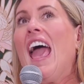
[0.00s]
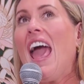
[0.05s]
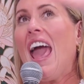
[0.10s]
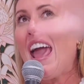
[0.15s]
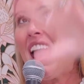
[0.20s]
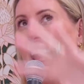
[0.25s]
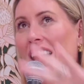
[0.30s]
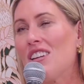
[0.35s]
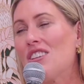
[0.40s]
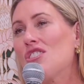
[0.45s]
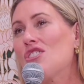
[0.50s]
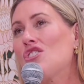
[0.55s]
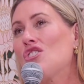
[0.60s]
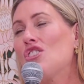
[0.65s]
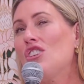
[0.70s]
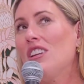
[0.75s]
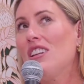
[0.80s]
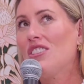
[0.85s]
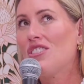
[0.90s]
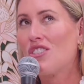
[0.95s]
and
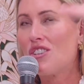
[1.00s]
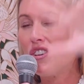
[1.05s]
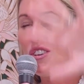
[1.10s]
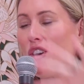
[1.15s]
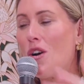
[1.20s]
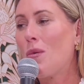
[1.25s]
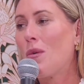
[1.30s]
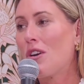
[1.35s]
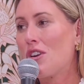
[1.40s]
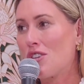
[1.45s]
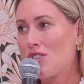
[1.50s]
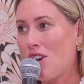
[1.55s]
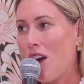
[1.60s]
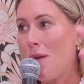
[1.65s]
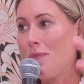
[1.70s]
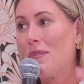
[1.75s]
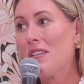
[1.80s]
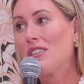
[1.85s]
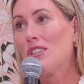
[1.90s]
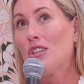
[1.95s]
she needs to know where to
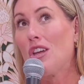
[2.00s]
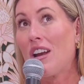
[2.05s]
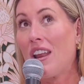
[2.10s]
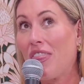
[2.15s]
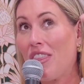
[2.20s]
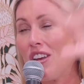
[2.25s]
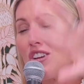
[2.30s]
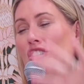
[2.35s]
shop. That's a lot of things.